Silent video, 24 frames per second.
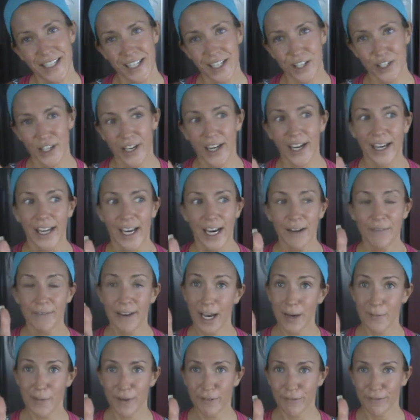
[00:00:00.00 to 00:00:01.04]
TGIF,
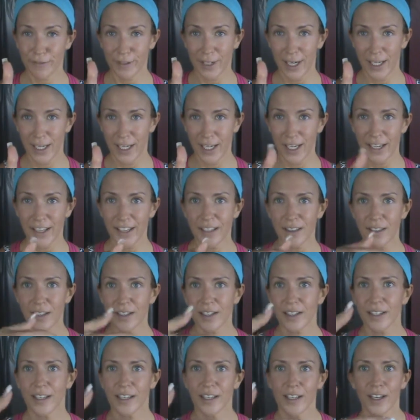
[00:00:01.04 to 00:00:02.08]
happy Friday.
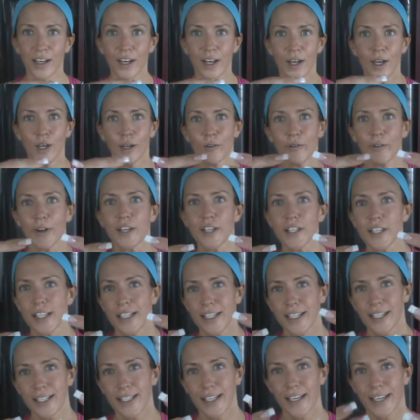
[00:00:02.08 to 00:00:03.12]
Look, freshly
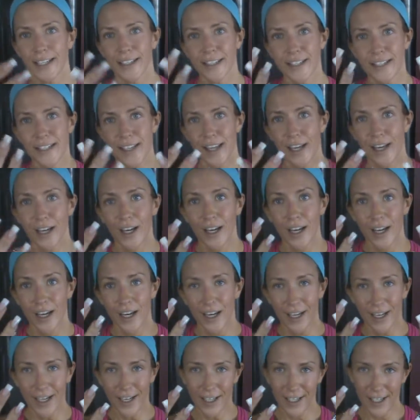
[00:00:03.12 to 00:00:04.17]
done nails.
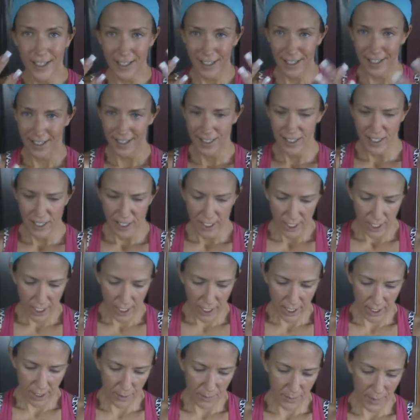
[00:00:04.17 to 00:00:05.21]

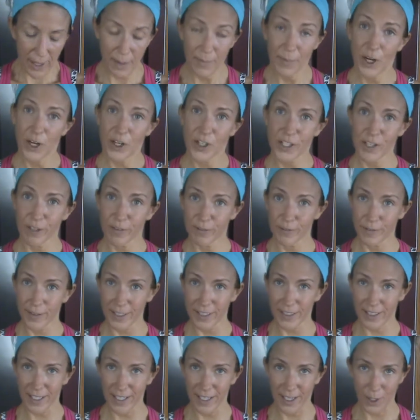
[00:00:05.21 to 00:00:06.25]
Um, I'm also
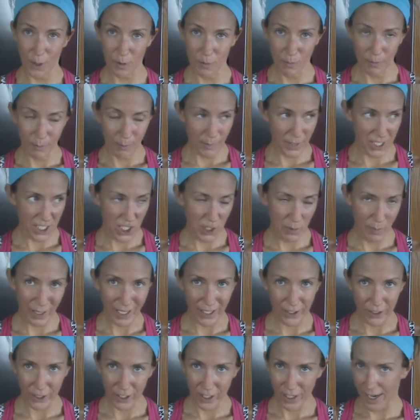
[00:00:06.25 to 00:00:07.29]
feeling much
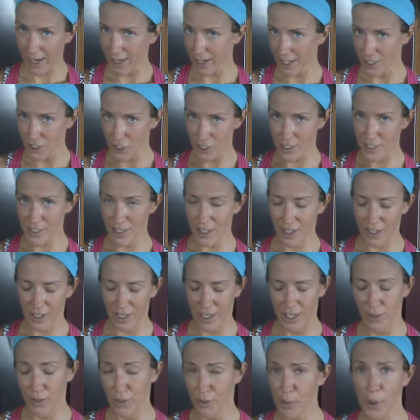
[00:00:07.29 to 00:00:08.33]
better, and I just thought
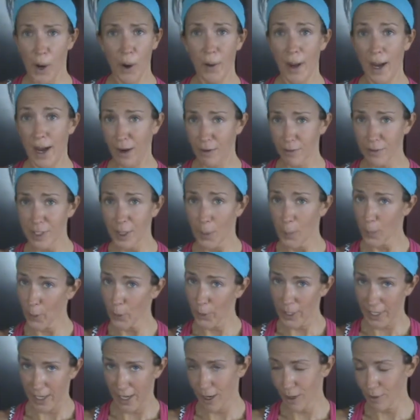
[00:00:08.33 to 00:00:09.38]
I'd throw out and
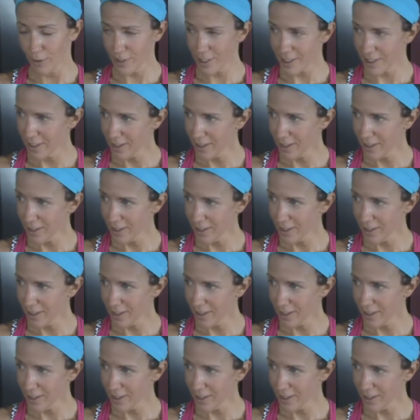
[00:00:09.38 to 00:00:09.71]
point out